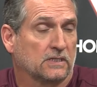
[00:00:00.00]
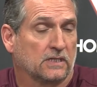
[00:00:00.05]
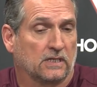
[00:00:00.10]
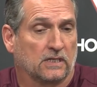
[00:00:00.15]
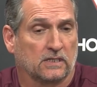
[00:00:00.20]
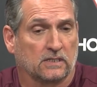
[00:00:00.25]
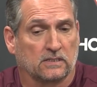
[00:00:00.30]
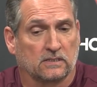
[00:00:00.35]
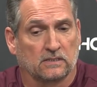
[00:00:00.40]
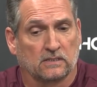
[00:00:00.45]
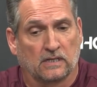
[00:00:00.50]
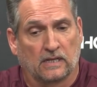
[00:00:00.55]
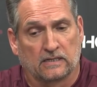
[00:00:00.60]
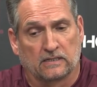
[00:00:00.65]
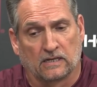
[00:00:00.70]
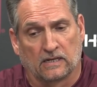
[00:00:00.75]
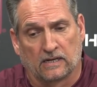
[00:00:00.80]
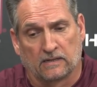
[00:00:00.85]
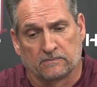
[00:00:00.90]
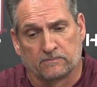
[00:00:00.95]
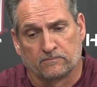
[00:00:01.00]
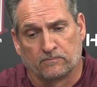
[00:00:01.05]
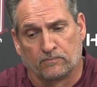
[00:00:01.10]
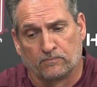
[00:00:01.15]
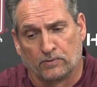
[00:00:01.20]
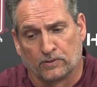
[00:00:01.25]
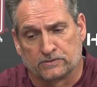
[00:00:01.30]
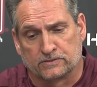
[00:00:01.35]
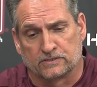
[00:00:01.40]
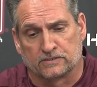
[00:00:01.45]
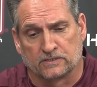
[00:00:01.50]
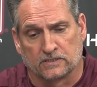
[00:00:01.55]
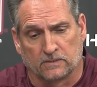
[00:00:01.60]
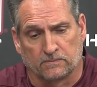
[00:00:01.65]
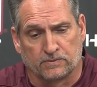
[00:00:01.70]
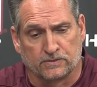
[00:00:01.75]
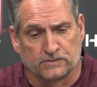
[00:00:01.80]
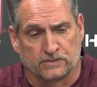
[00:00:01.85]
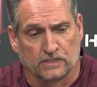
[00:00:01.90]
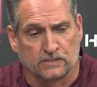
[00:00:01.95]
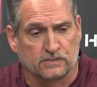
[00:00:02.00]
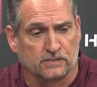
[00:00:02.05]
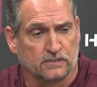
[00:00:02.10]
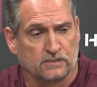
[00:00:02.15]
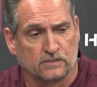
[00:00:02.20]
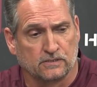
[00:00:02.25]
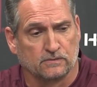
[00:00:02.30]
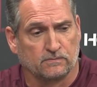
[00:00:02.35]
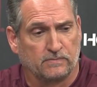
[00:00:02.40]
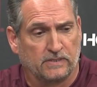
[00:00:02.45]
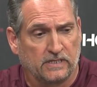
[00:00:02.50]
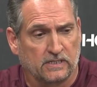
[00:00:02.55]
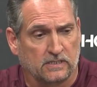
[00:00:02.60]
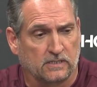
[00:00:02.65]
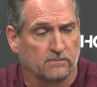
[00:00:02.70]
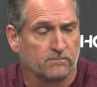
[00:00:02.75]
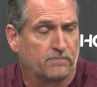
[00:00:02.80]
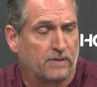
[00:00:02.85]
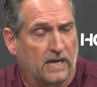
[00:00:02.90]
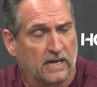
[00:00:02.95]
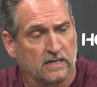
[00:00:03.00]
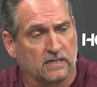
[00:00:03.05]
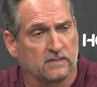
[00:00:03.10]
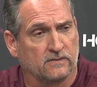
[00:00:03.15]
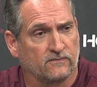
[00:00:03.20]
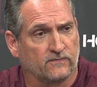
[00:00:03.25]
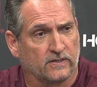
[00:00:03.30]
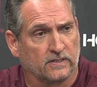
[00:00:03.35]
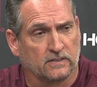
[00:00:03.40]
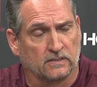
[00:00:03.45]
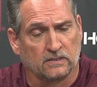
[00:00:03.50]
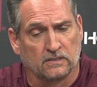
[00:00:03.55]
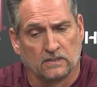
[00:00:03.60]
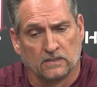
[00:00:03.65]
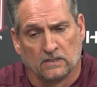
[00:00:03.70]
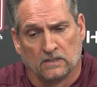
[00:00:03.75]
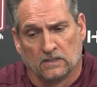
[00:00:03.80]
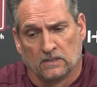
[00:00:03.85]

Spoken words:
and that puts us in a position to be competitive and